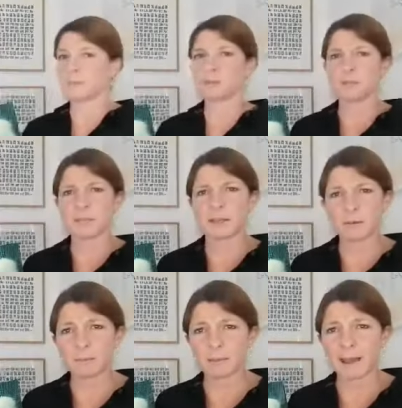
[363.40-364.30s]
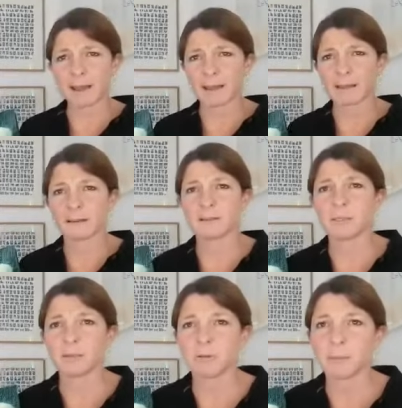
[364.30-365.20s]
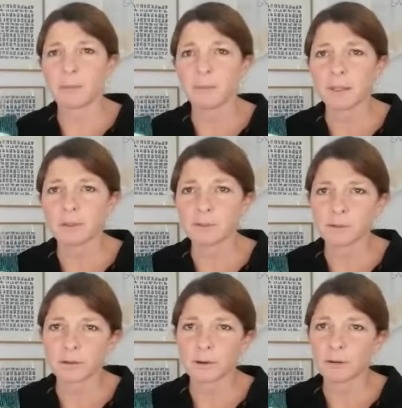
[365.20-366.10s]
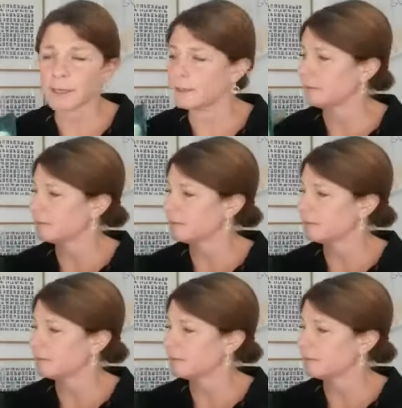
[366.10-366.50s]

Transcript: Does she come back? Do you remember this story?